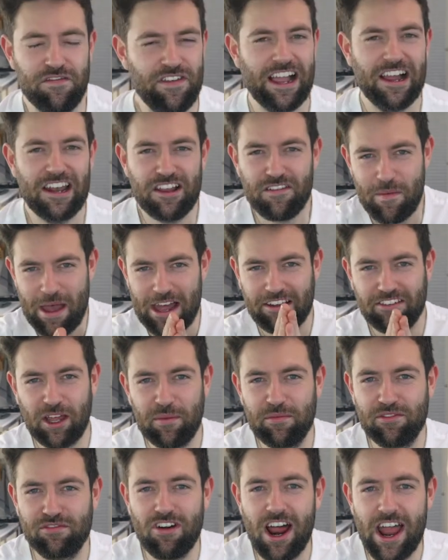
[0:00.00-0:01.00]
thing I love about
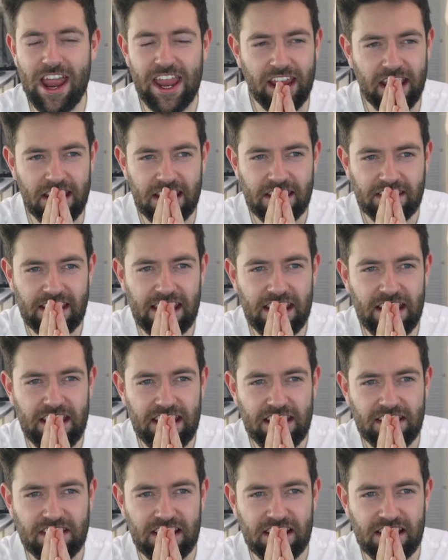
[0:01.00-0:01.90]
Tom's writing is he